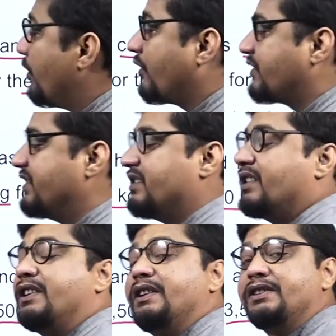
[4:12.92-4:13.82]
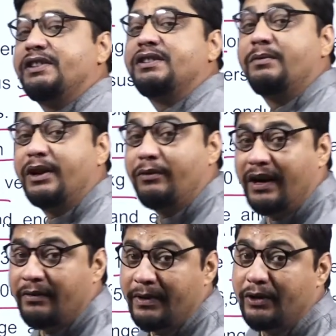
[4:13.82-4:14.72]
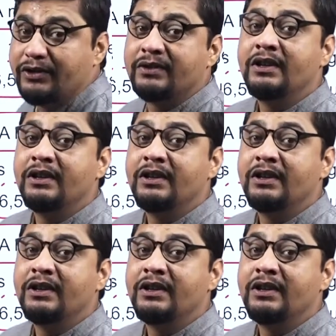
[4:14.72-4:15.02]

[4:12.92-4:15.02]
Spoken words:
oxygen generating system required because